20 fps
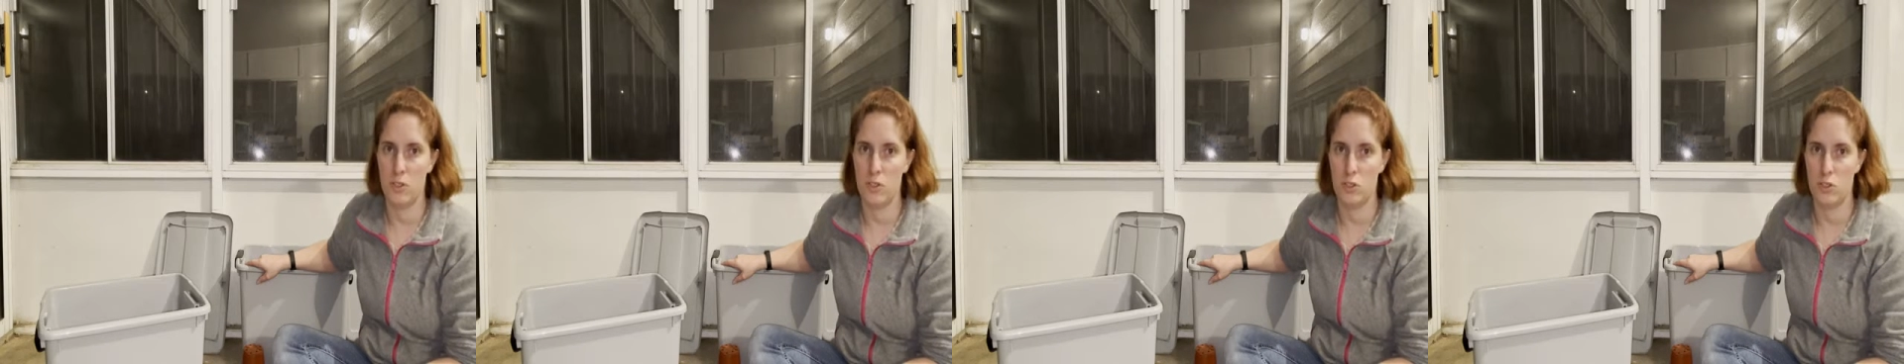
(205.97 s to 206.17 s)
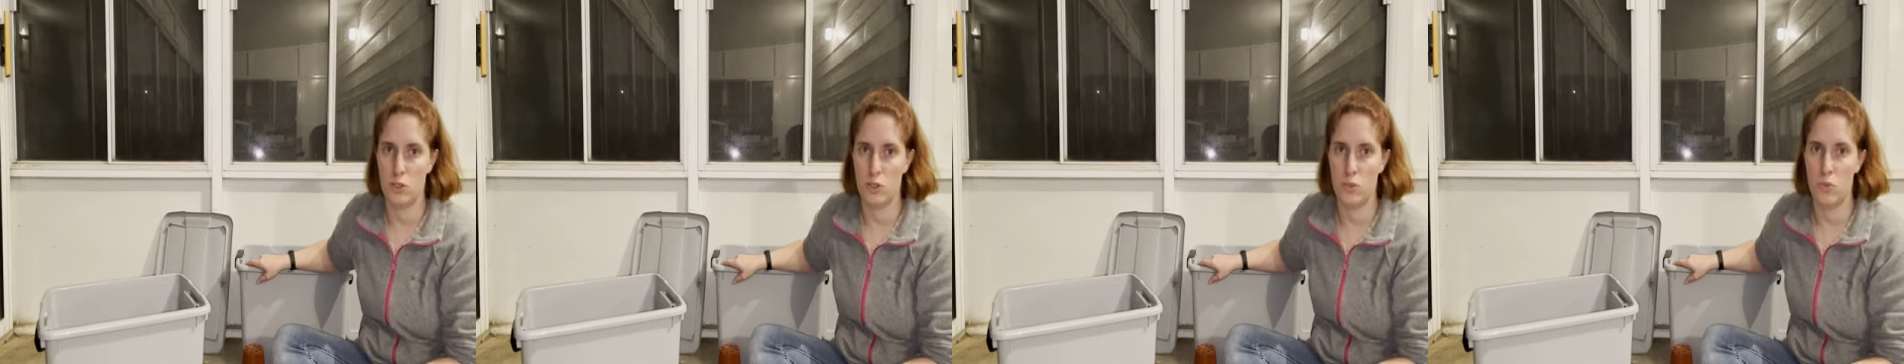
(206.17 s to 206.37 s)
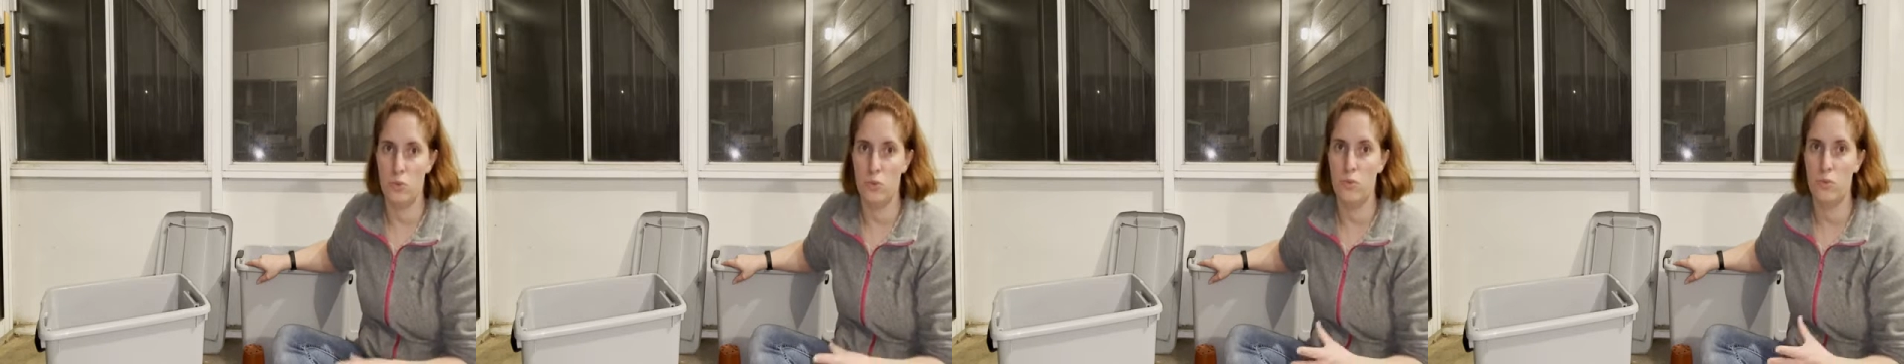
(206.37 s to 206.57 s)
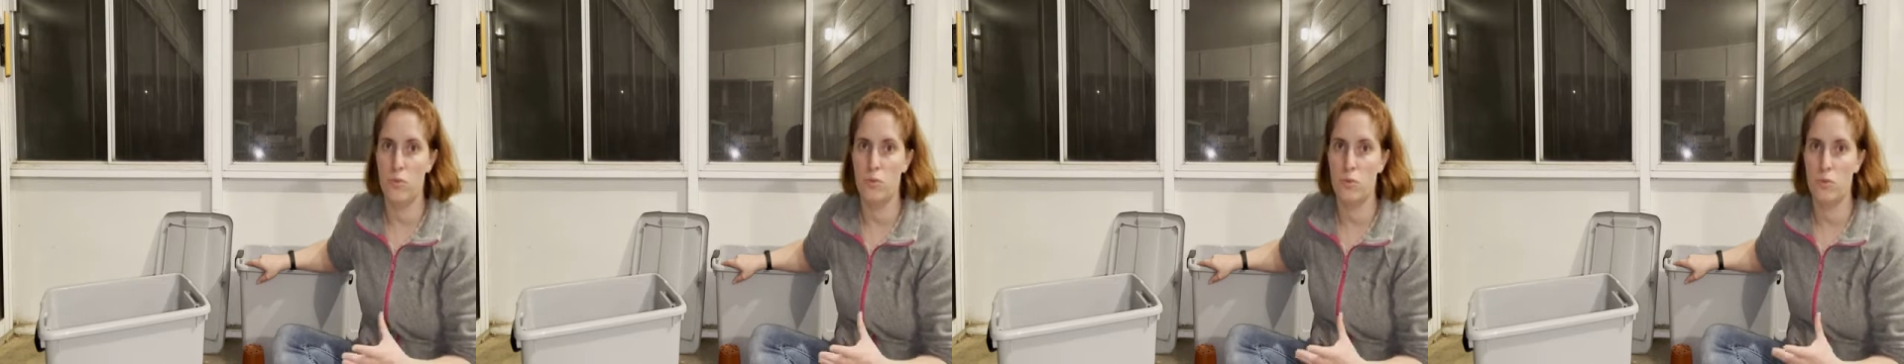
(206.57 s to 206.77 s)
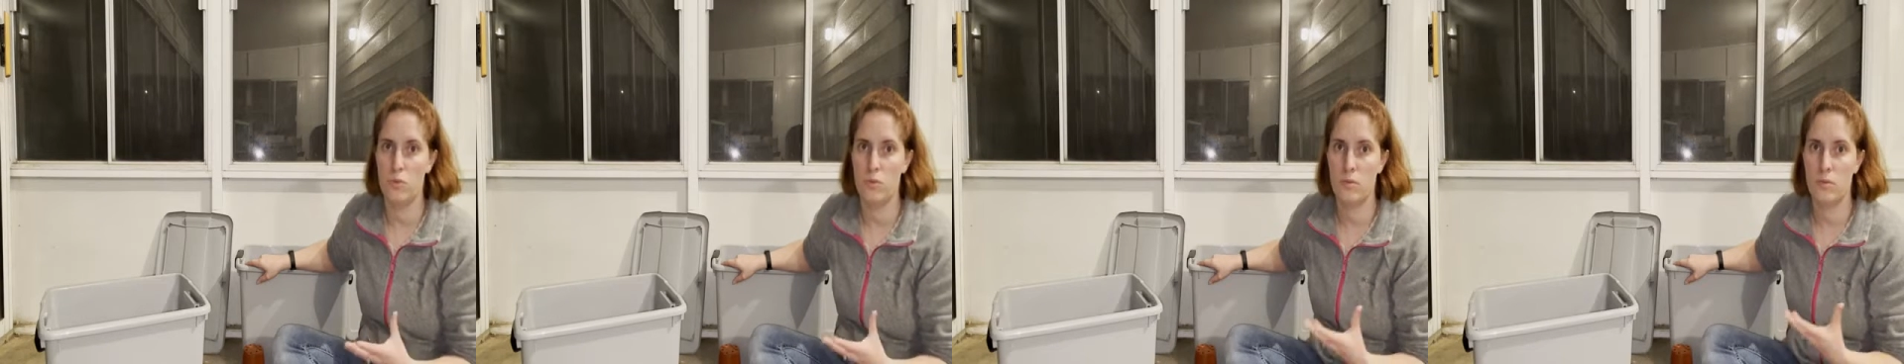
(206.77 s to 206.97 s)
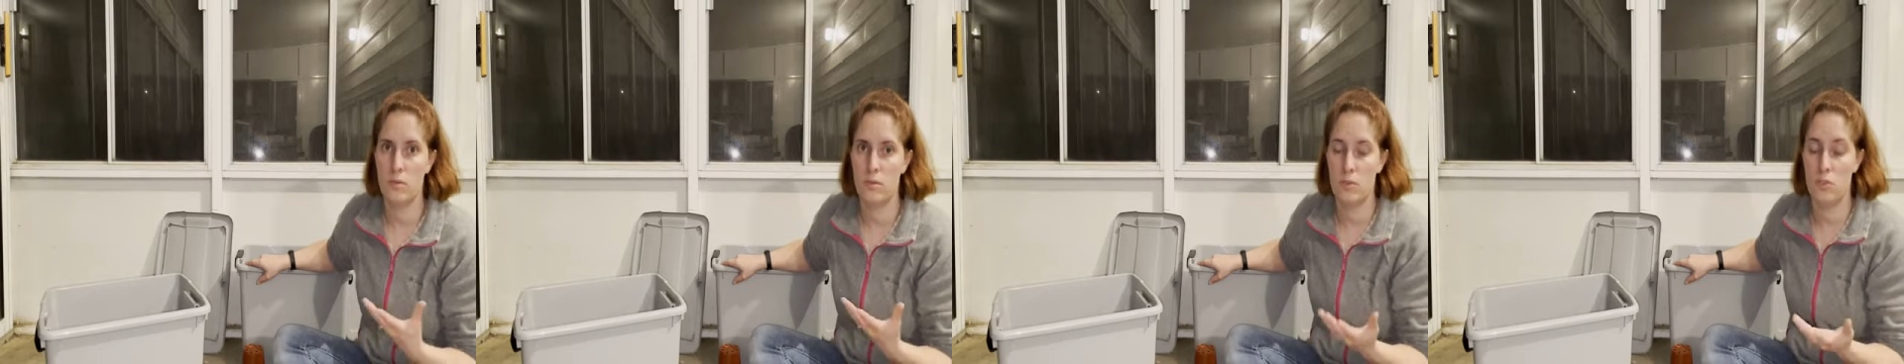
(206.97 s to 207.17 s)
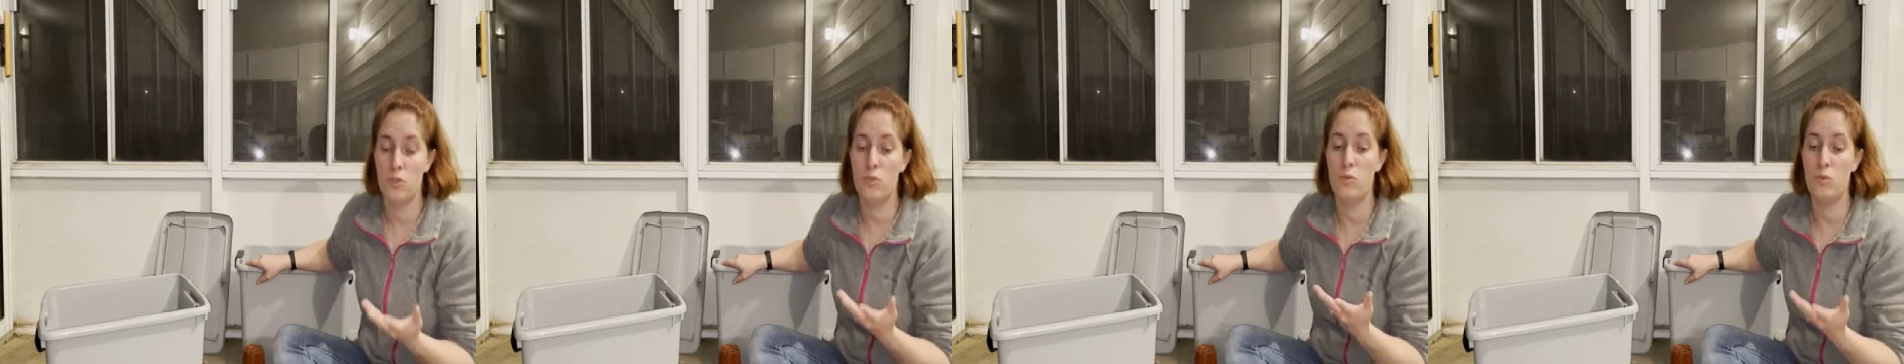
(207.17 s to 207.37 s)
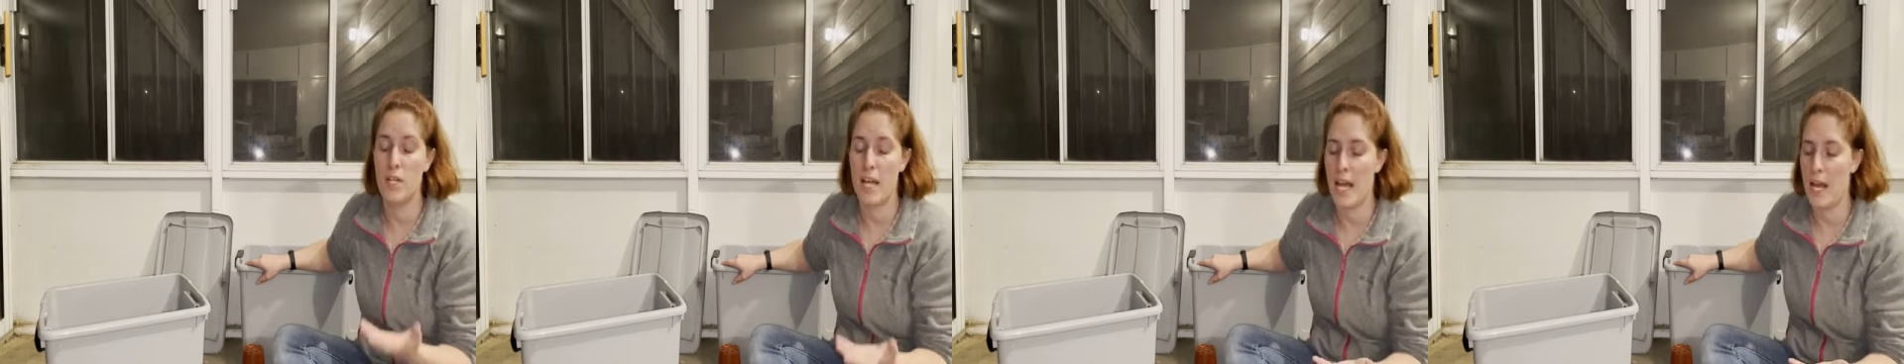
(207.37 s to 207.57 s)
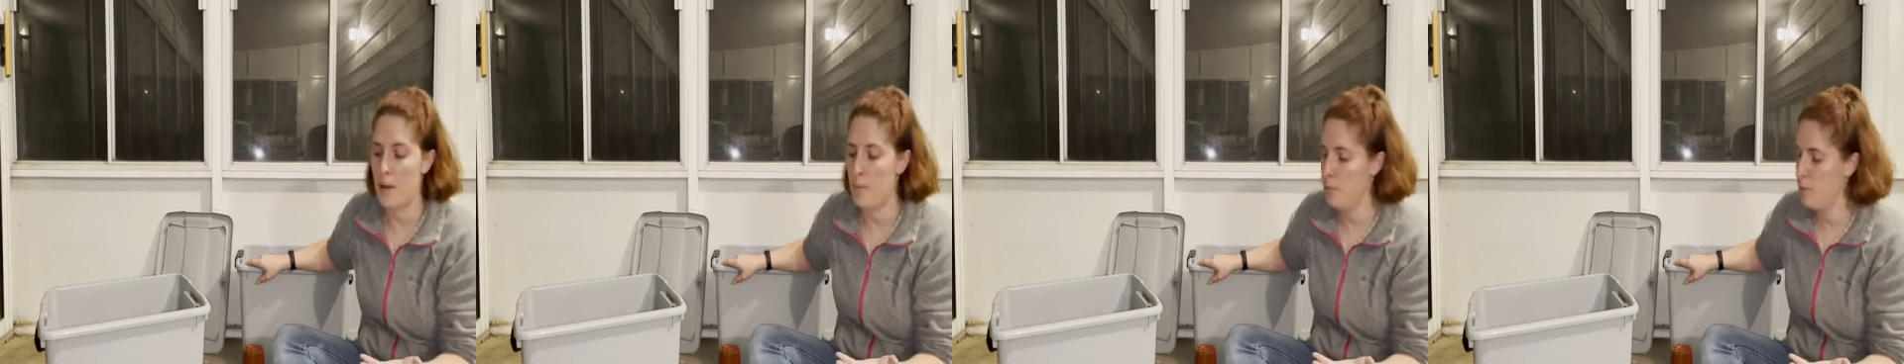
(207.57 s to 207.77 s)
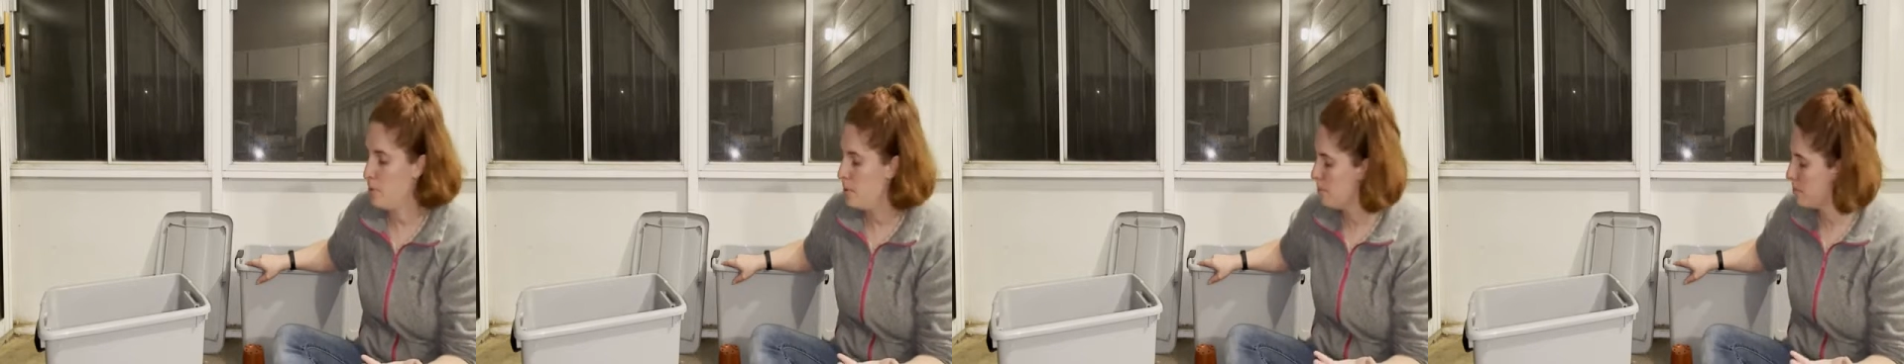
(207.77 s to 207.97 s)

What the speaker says: too damp.